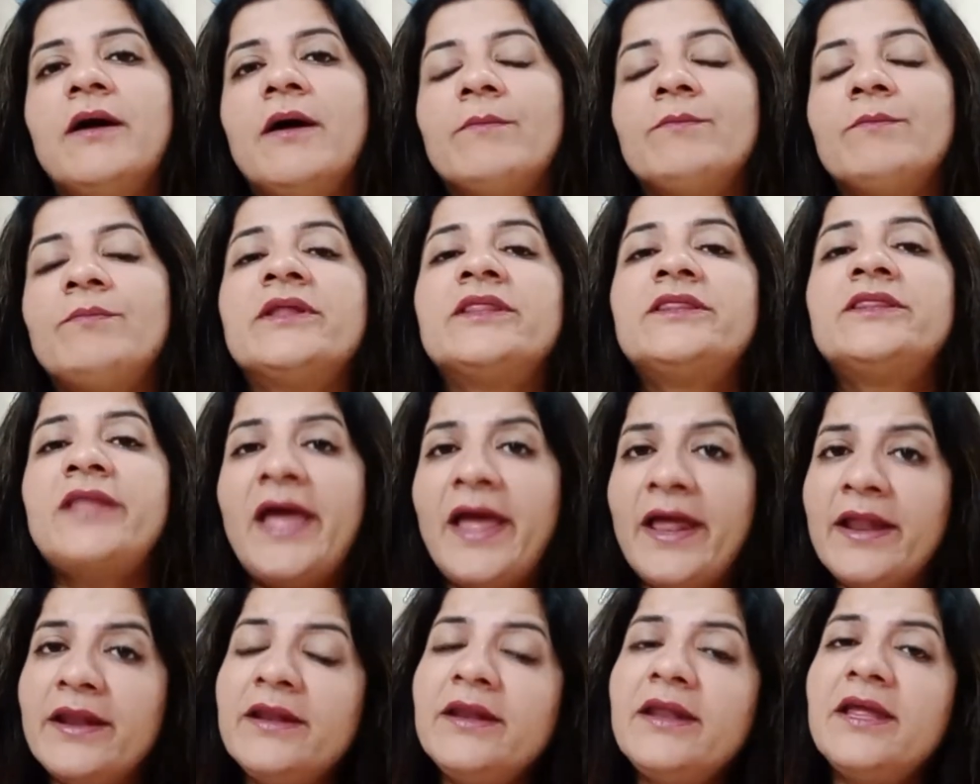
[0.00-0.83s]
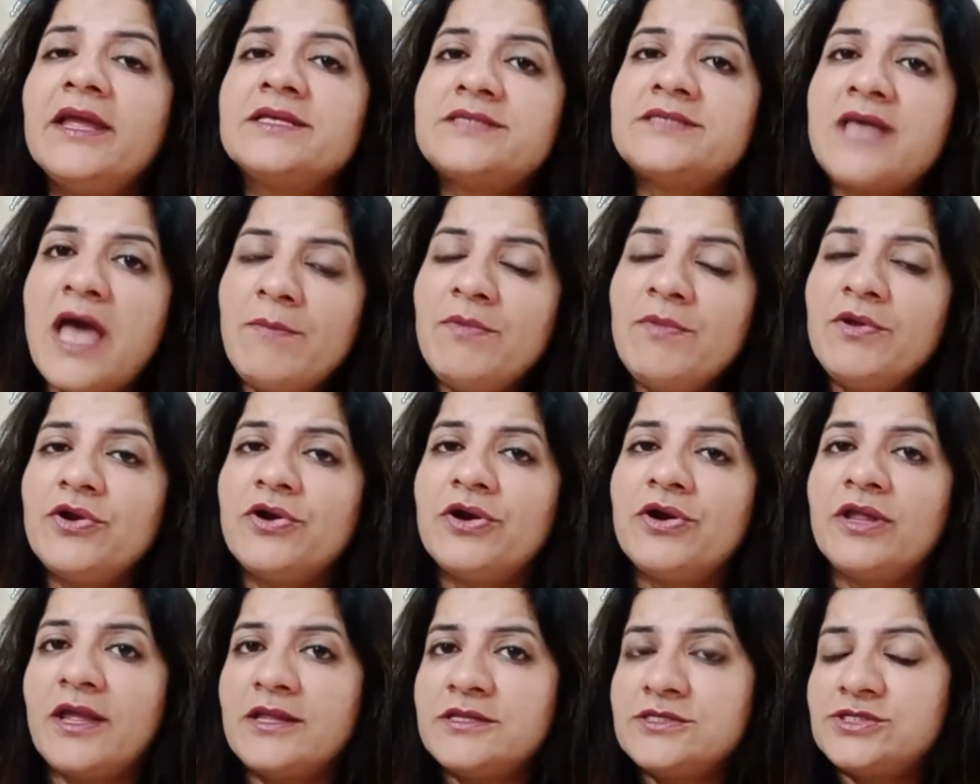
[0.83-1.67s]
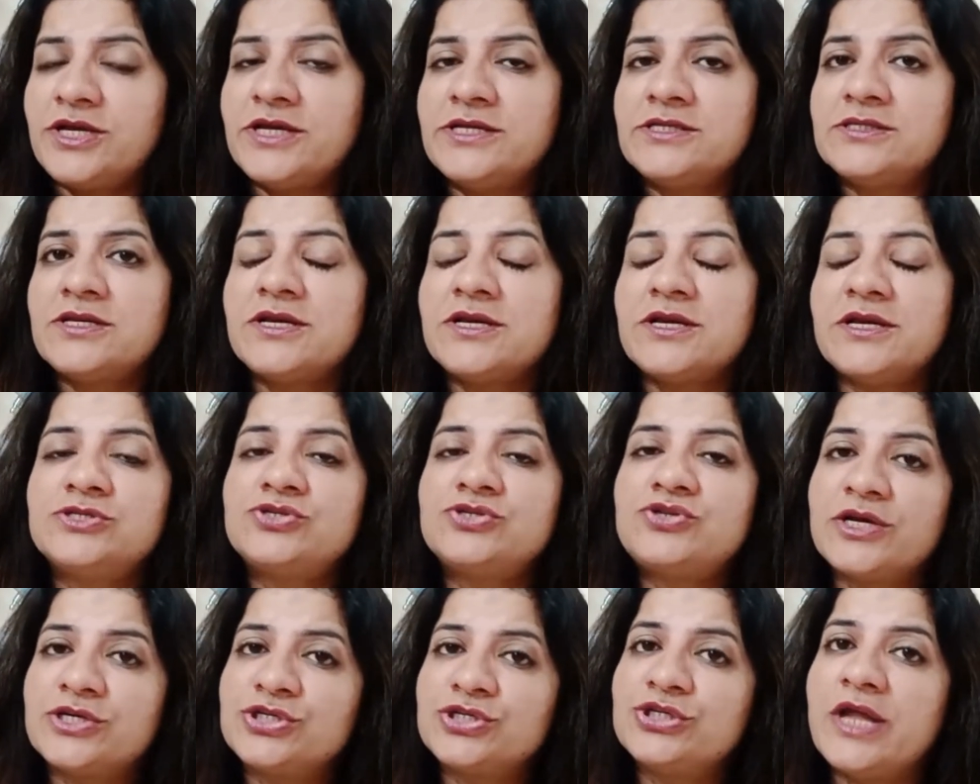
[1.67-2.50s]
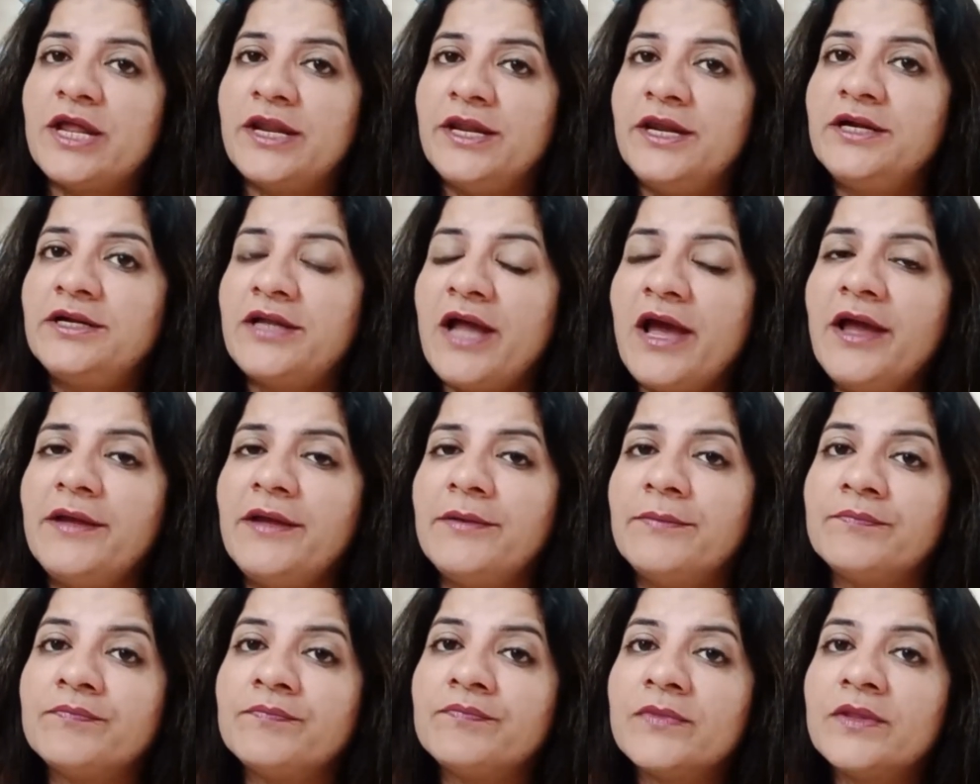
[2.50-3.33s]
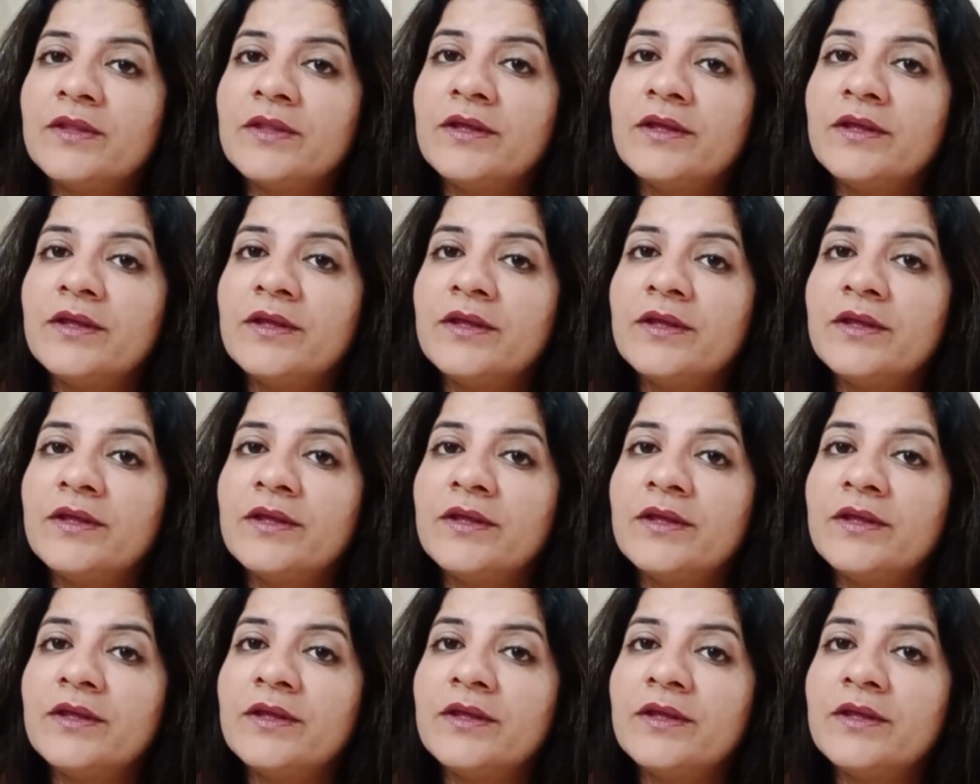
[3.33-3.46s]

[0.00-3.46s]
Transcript: But then examiner can change the instruction anytime.